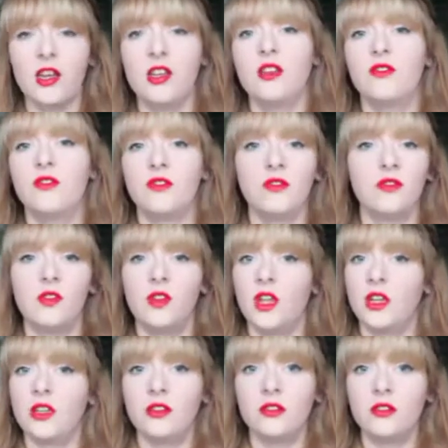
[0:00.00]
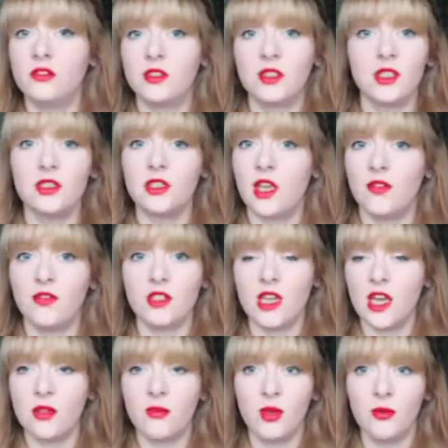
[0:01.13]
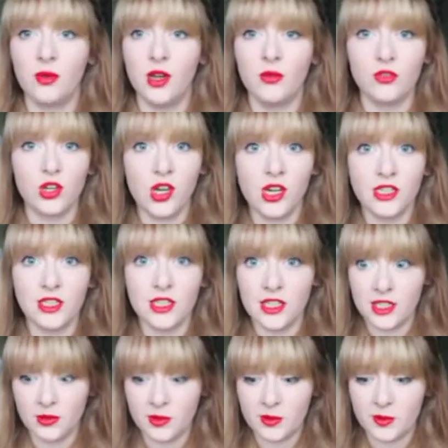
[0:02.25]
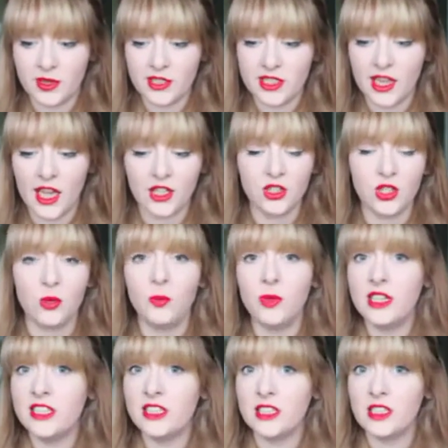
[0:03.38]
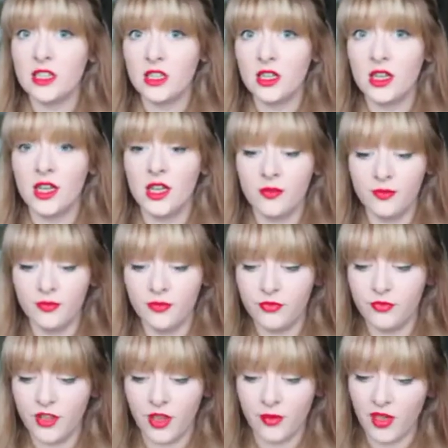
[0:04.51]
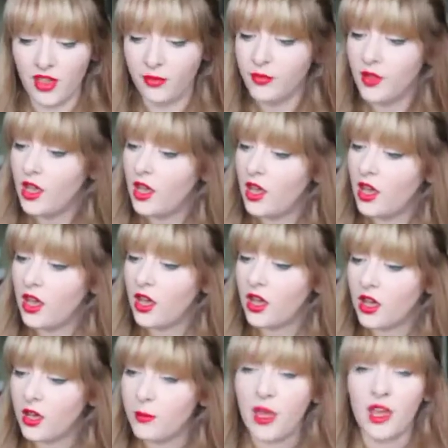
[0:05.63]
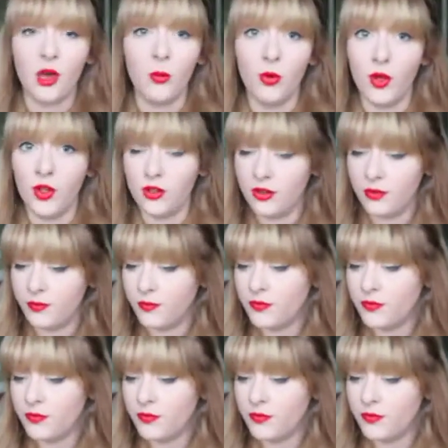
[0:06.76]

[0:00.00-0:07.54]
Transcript: kind of like dirty every day at the moment. I'm trying to clean them as best I can, so please forgive me, makeup world.